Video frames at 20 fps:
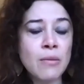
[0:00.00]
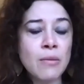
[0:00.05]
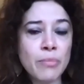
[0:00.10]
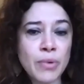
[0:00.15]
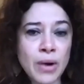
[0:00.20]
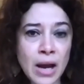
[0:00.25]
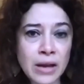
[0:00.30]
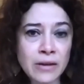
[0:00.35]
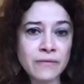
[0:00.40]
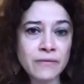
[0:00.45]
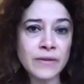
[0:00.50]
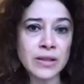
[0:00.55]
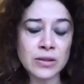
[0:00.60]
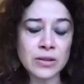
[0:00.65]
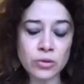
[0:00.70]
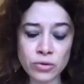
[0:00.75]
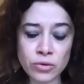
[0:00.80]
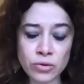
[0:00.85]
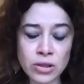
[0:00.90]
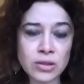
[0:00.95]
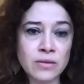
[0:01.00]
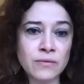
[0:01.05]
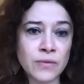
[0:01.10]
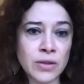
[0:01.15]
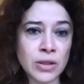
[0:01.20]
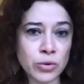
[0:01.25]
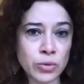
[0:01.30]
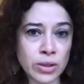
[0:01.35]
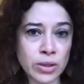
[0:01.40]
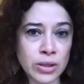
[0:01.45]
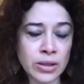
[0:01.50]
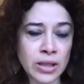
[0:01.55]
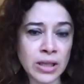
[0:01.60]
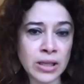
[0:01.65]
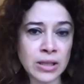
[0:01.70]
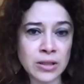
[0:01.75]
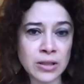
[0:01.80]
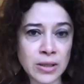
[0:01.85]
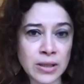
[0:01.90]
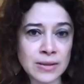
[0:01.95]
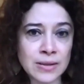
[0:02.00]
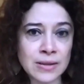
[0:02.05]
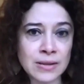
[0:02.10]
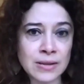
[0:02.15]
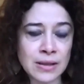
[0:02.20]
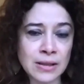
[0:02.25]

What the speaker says: private or individual interest.